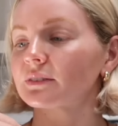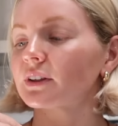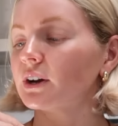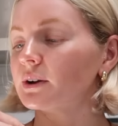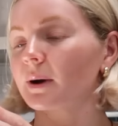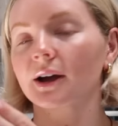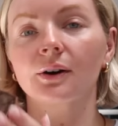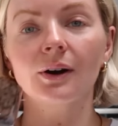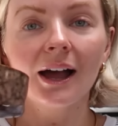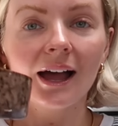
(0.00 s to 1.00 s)
down the home
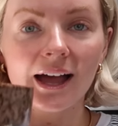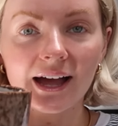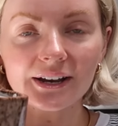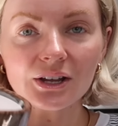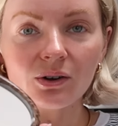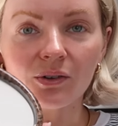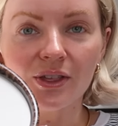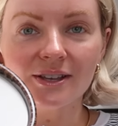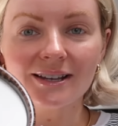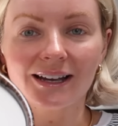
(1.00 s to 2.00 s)
aisle, and I got
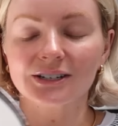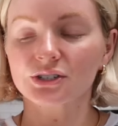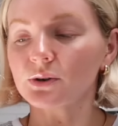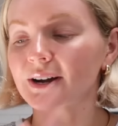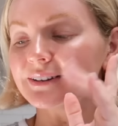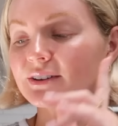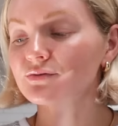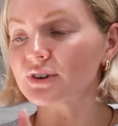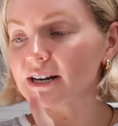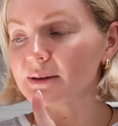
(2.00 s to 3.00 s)
this candle. I
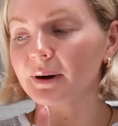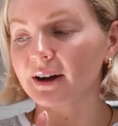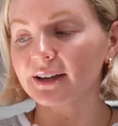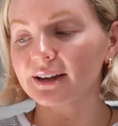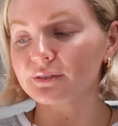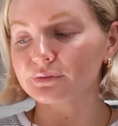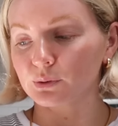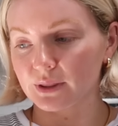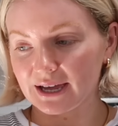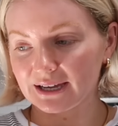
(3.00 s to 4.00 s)
didn't really buy it
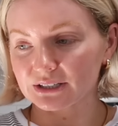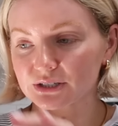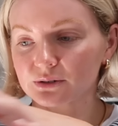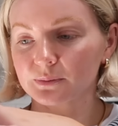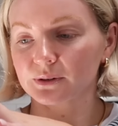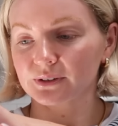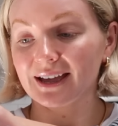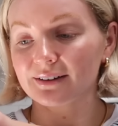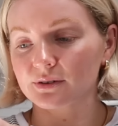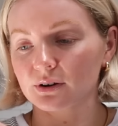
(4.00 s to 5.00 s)
for the candle, because I
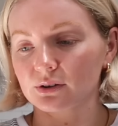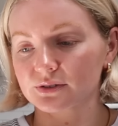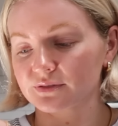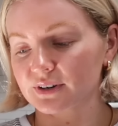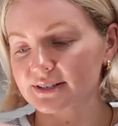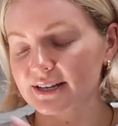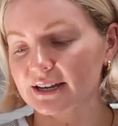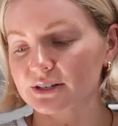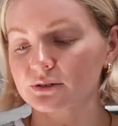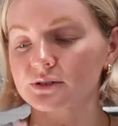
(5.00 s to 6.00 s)
have got lots of nice
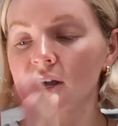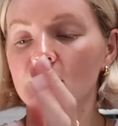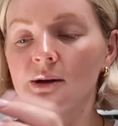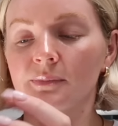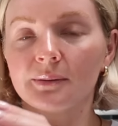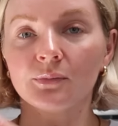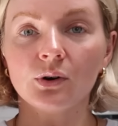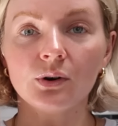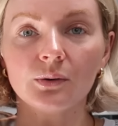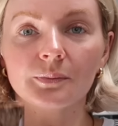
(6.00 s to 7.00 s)
candles, but I
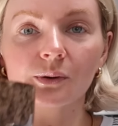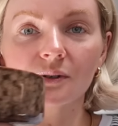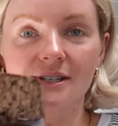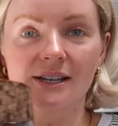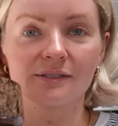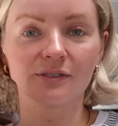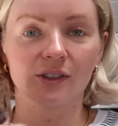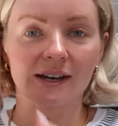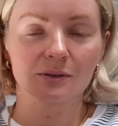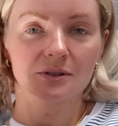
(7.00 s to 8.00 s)
more bought it for
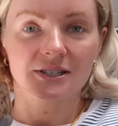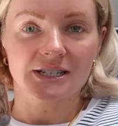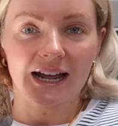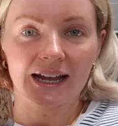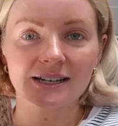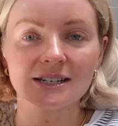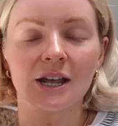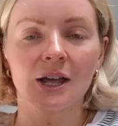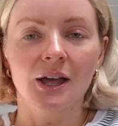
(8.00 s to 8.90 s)
the little stand,